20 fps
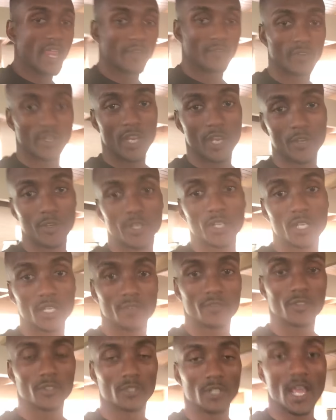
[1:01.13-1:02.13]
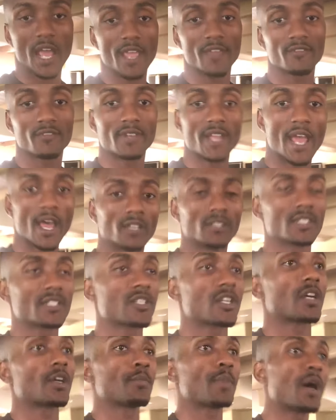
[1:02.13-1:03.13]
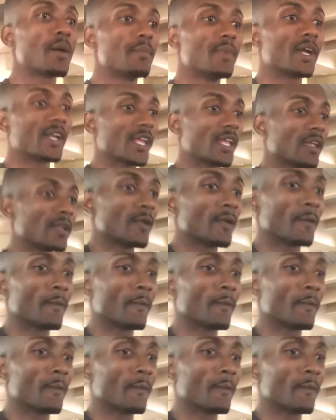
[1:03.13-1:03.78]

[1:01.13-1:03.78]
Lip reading: every area of your life. Now, let's talk about money.